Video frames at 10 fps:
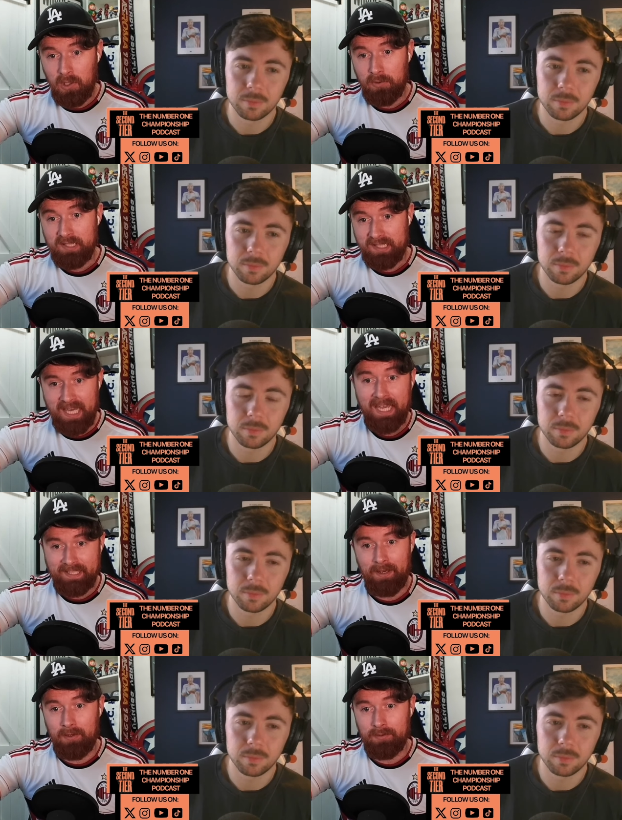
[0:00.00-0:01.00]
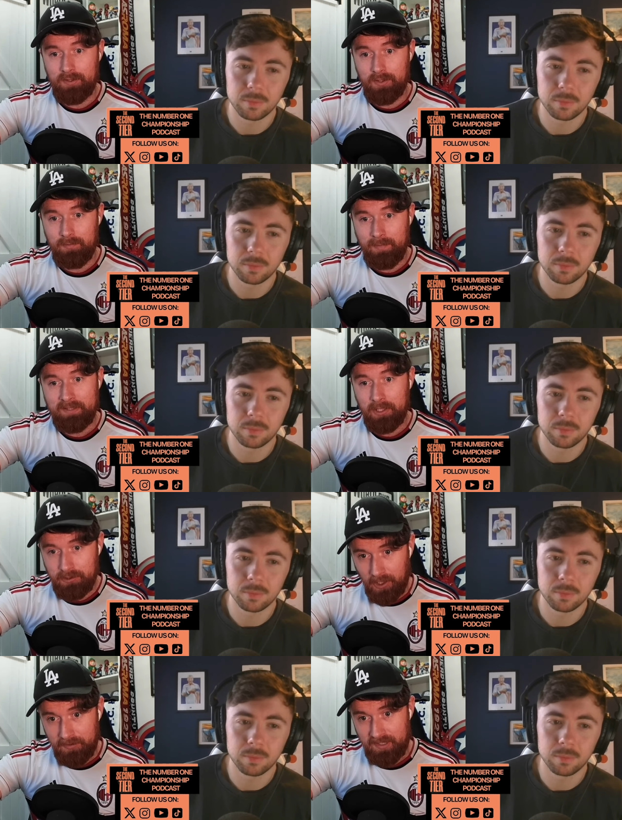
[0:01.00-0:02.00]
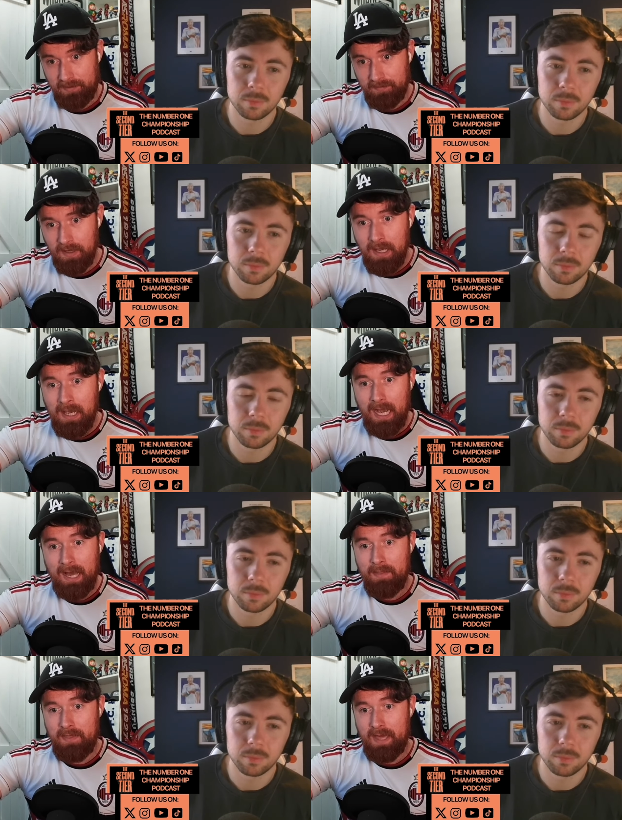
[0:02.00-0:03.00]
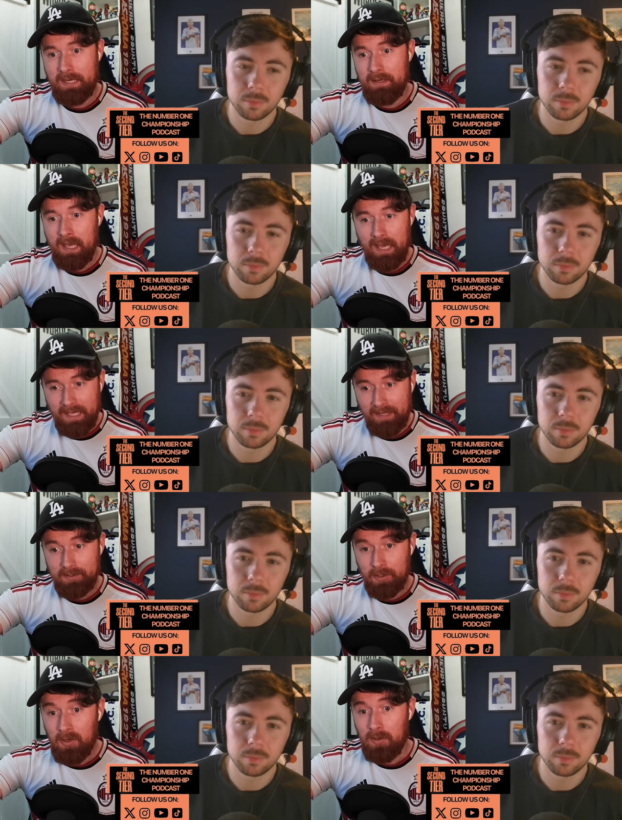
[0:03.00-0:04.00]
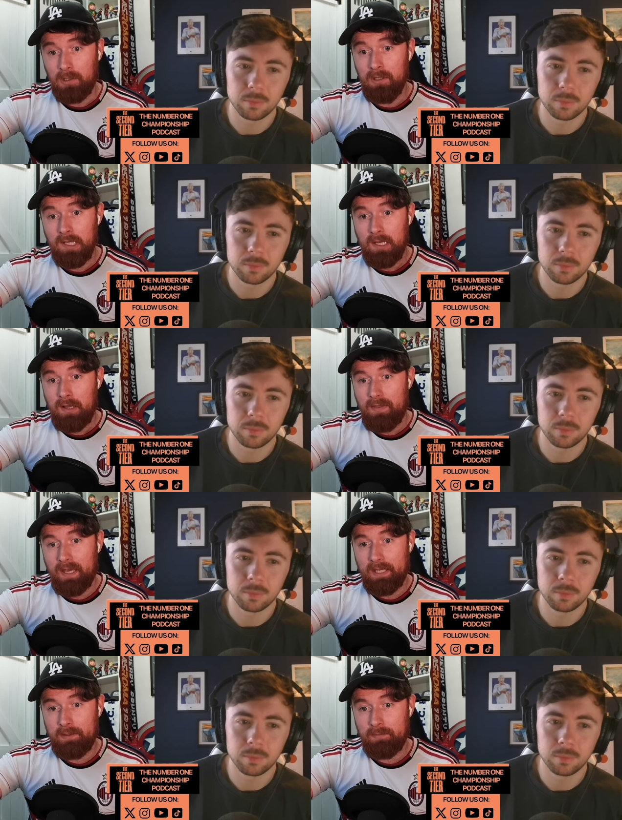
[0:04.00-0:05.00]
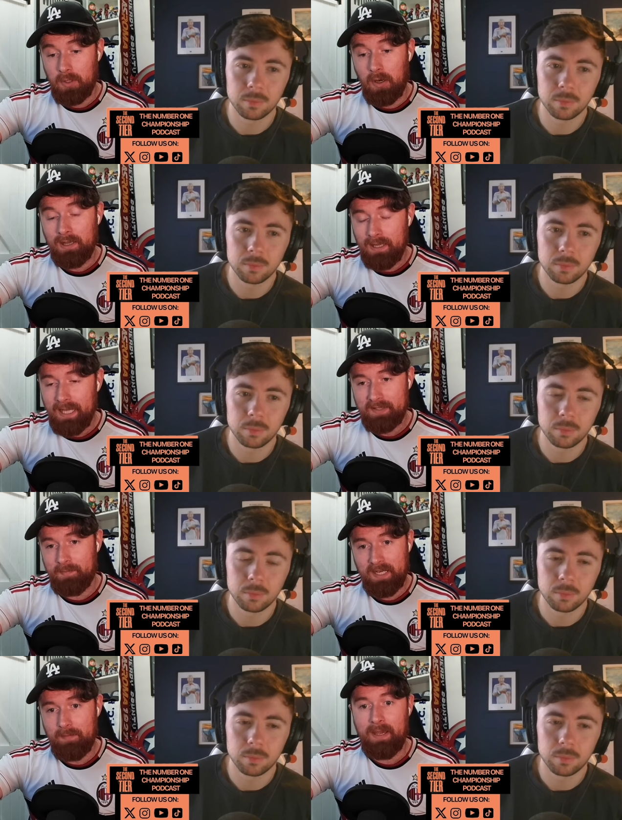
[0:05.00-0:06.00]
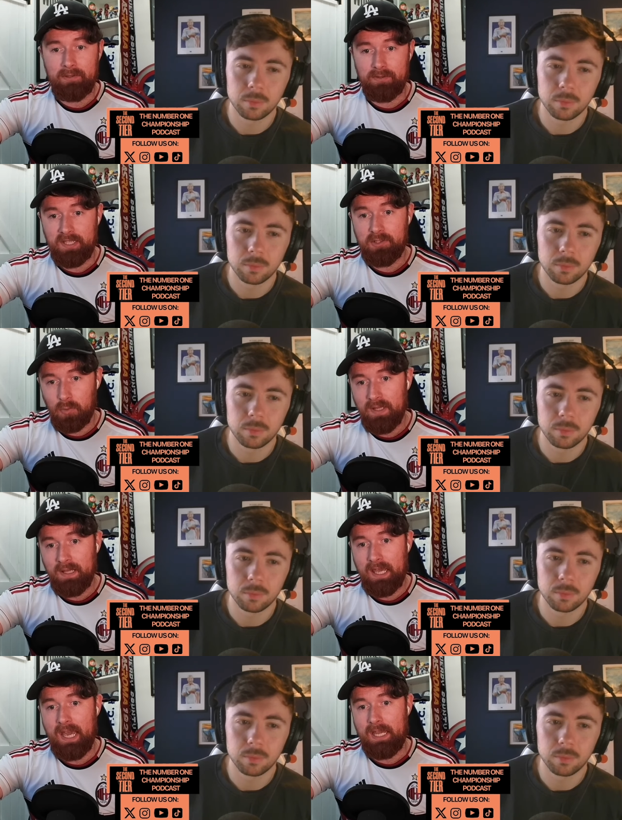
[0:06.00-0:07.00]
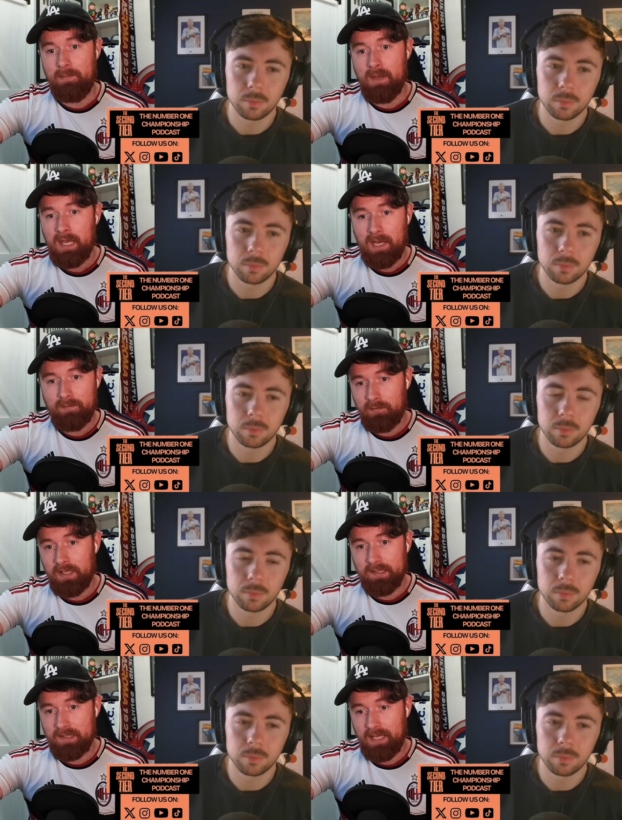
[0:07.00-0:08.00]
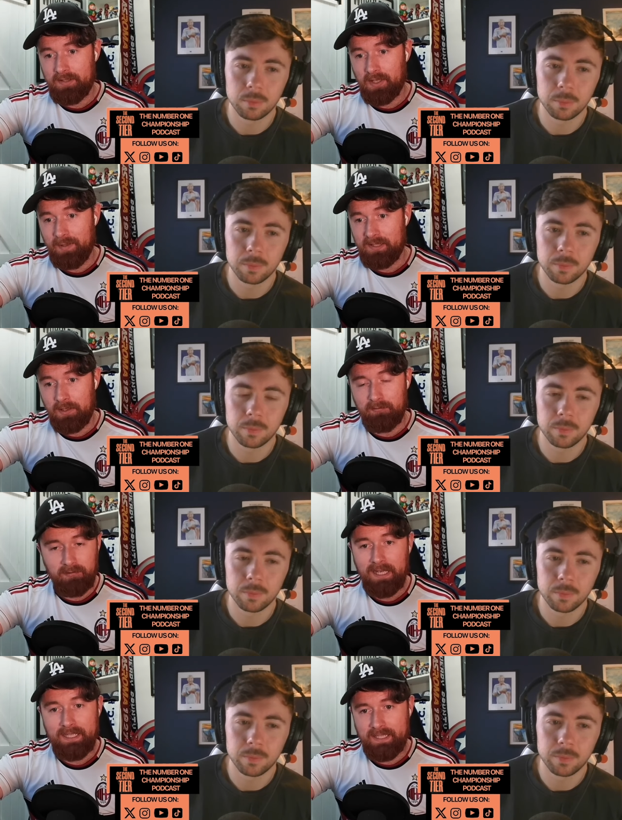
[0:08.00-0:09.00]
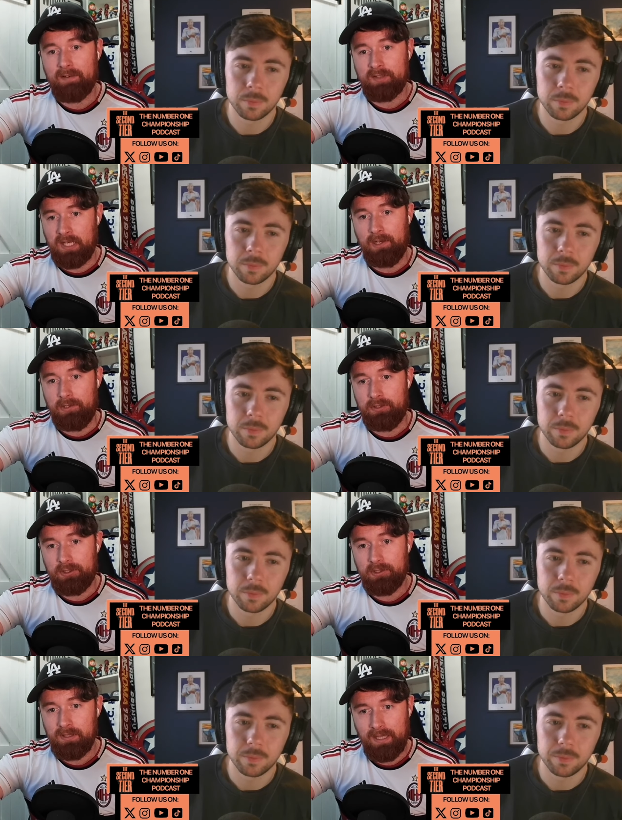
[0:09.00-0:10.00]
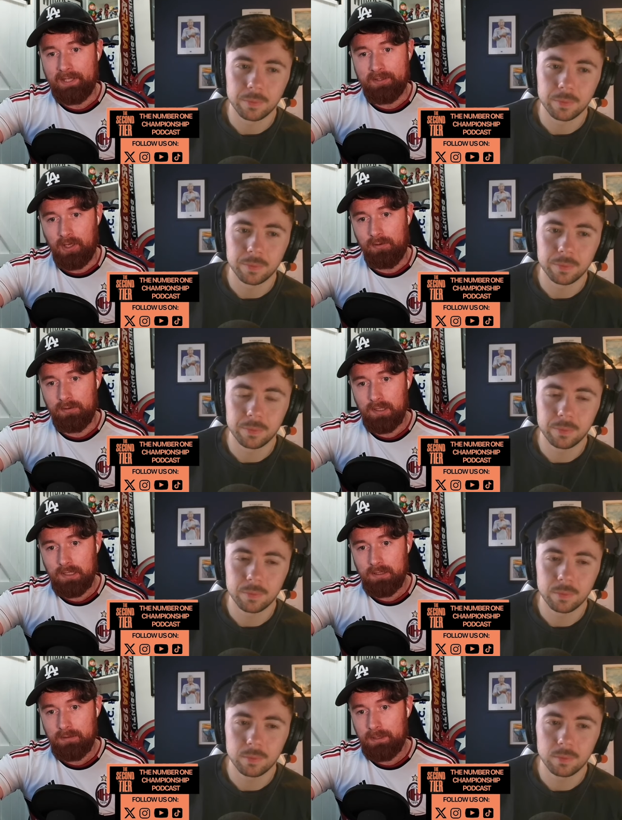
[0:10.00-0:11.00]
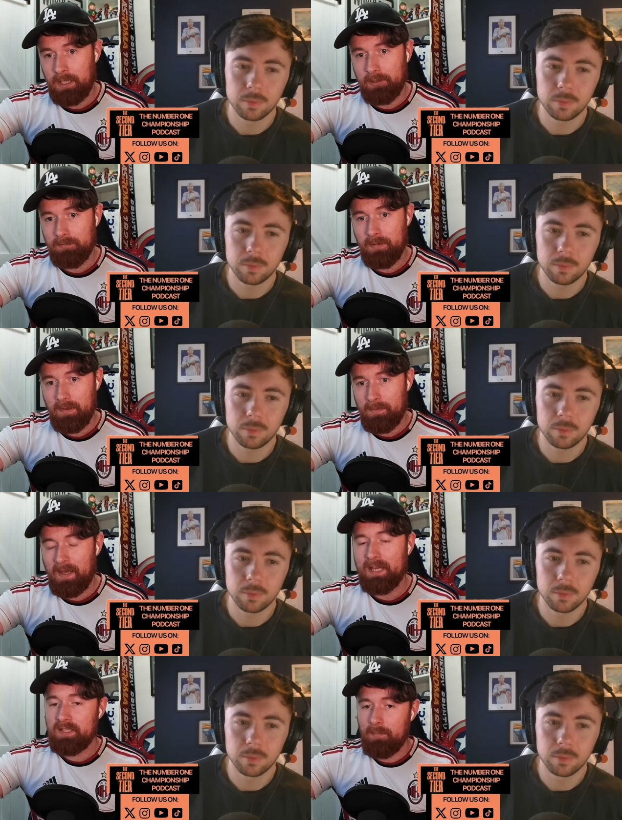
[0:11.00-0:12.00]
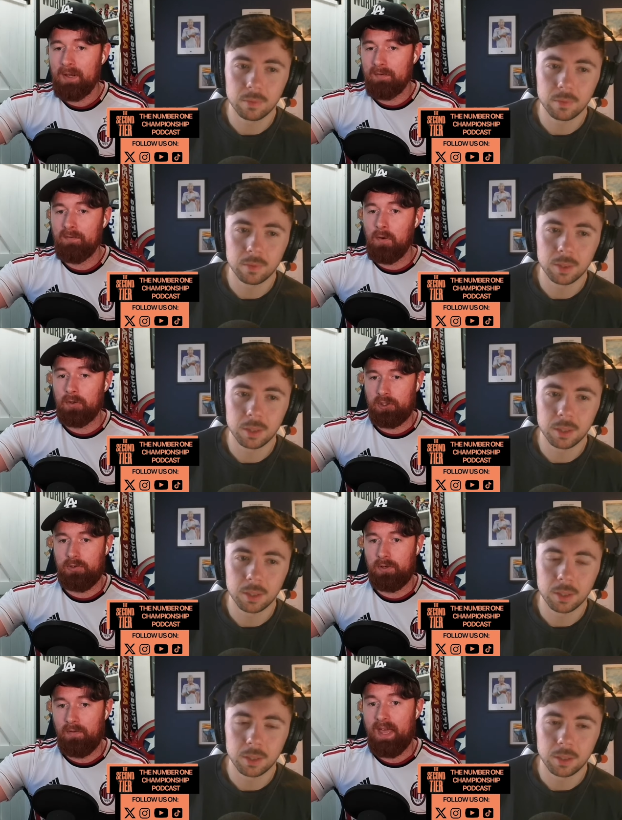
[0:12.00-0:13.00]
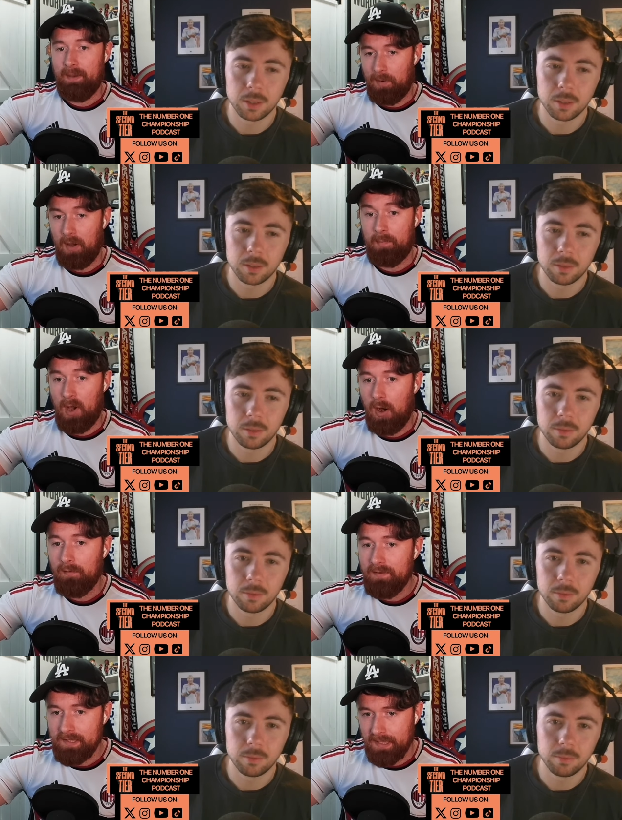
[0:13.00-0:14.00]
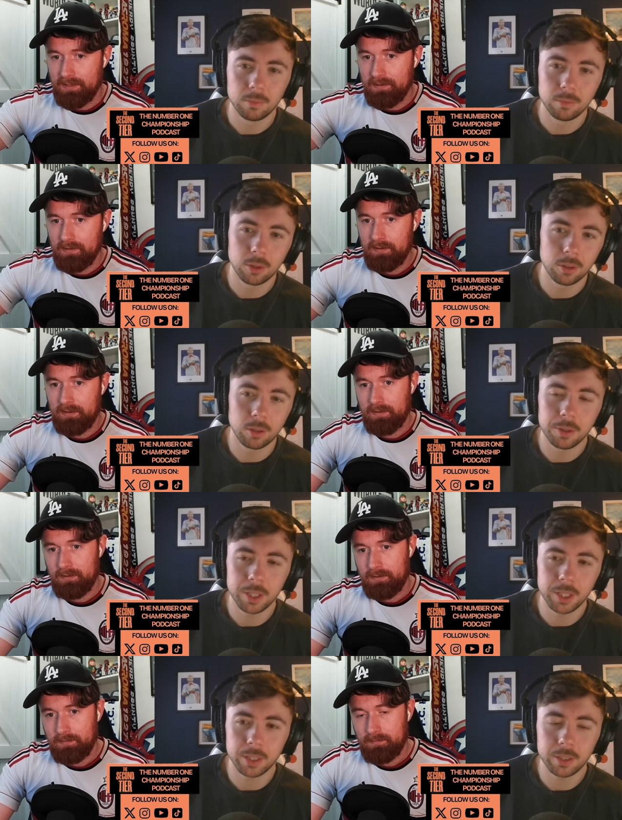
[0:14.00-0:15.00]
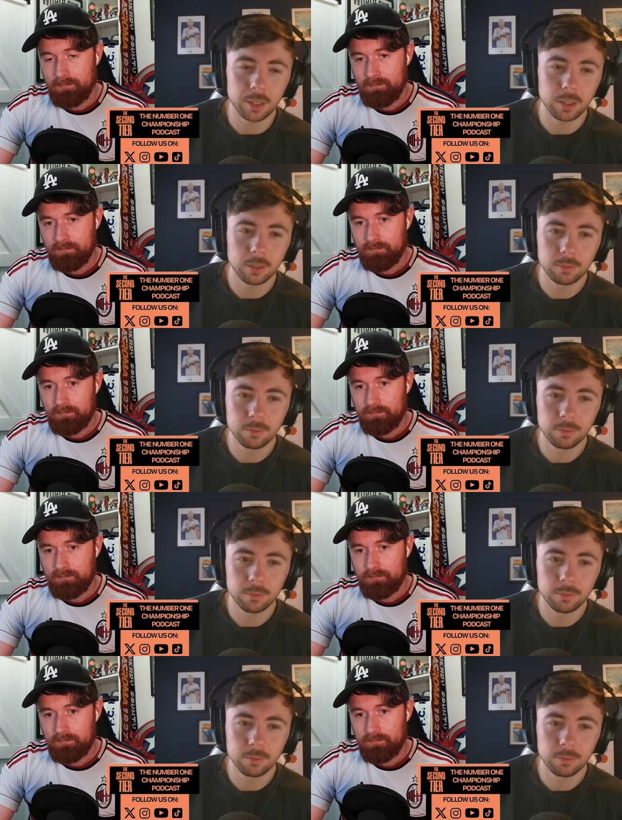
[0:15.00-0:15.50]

Speaker 1: Lewis kicked it onto Mateo Joseph. And then against Hull, they got a last minute penalty to win the game after Regan Slater committed a really daft challenge late on. You know, that is a bit of fortune on their behalf, isn't it? Or is it destiny?